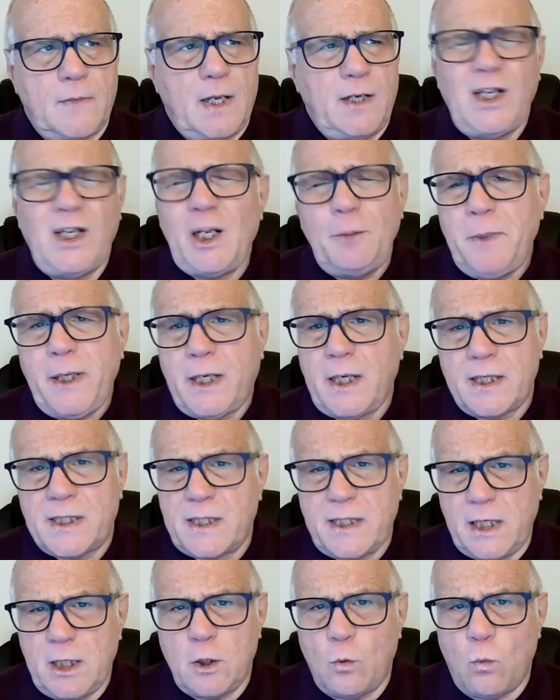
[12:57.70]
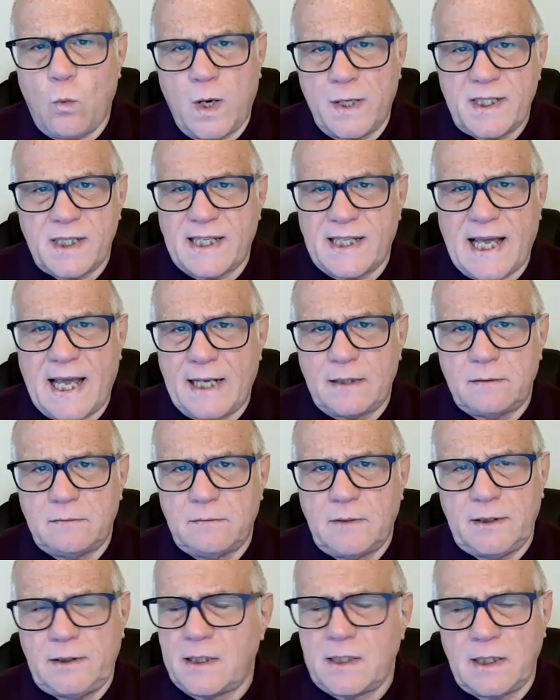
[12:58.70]
Not because the ego wants that.
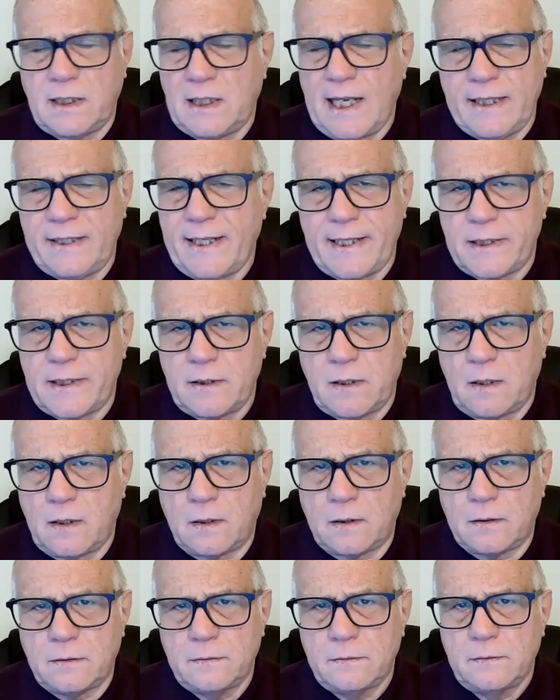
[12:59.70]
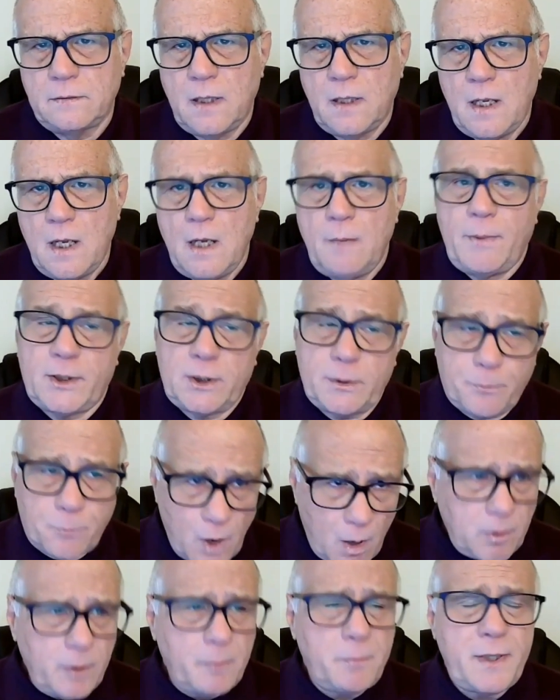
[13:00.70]
It doesn't like that at all. But the
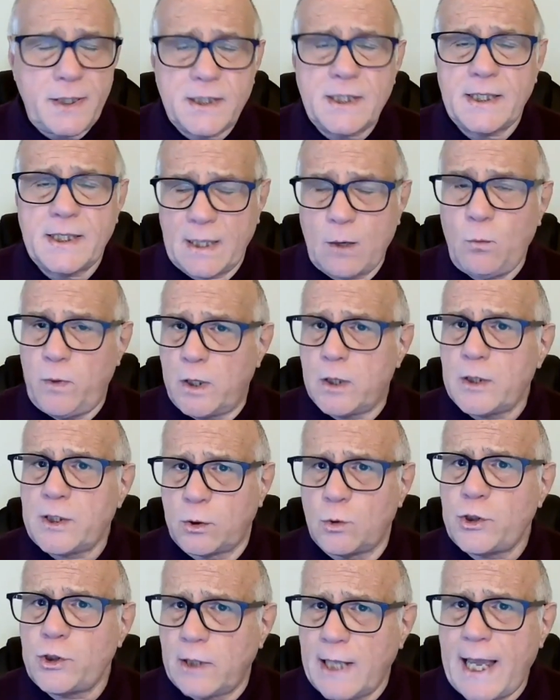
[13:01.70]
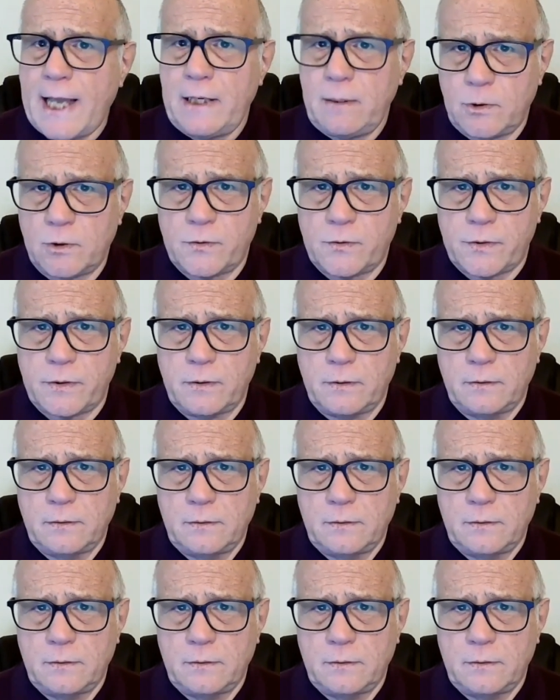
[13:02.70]
problem is that we are social animals.